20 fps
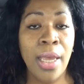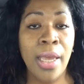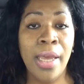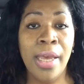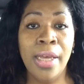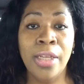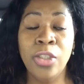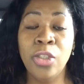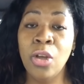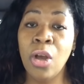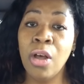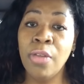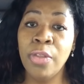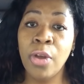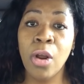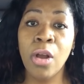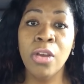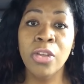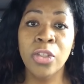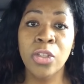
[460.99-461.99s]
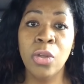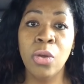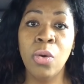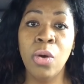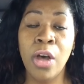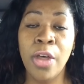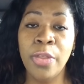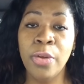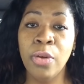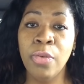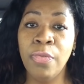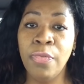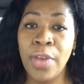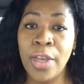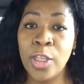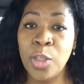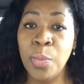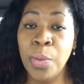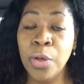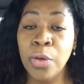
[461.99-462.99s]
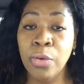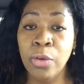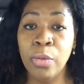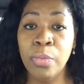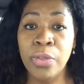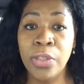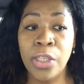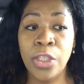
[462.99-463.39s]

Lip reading: And there are also other Facebook groups